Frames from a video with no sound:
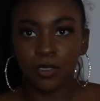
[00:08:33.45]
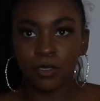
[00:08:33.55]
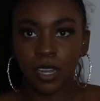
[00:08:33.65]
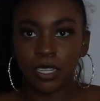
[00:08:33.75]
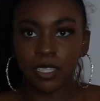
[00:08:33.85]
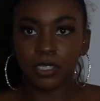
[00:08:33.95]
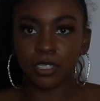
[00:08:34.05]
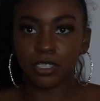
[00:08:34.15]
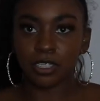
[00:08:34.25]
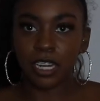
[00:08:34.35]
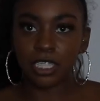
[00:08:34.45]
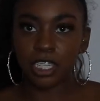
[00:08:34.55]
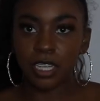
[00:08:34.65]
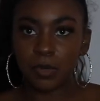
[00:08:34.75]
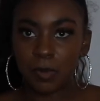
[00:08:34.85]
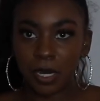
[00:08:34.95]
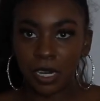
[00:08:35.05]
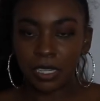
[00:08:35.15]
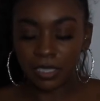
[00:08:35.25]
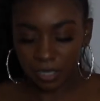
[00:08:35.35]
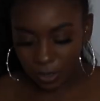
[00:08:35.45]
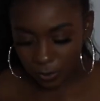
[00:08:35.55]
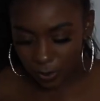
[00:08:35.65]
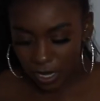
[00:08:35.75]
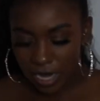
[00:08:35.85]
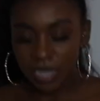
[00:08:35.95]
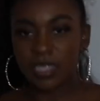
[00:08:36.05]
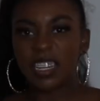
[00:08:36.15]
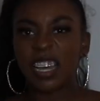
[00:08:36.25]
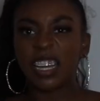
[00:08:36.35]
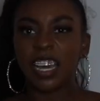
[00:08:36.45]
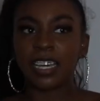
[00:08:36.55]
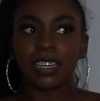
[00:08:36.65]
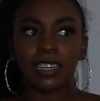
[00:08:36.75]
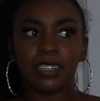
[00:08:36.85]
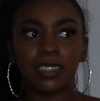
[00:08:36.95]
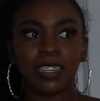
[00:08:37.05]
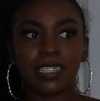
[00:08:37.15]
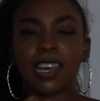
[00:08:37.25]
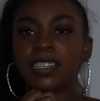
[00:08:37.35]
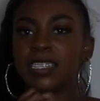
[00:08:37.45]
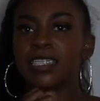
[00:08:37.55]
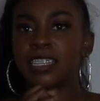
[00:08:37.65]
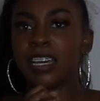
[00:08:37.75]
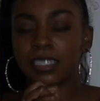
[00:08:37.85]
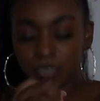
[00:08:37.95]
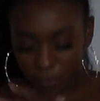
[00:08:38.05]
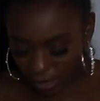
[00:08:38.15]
nice and stretchy, but also it's not stuck to my